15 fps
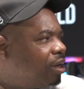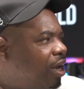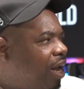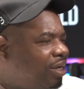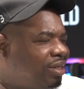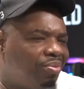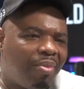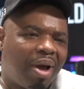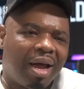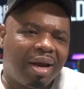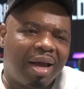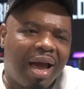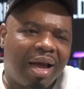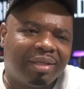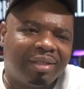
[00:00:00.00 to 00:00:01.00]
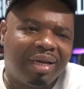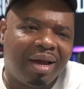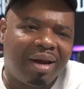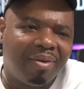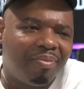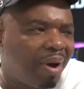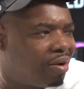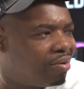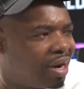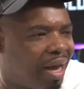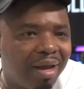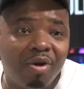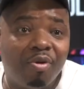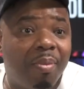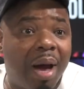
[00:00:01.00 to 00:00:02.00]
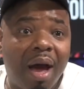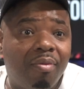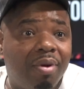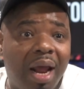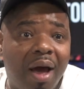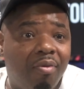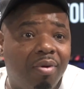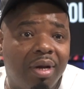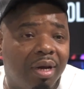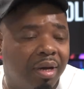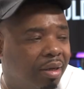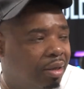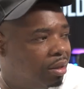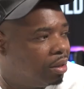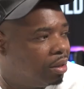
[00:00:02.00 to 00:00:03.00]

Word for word: Now somebody got shot up out there. Ain't nobody without there.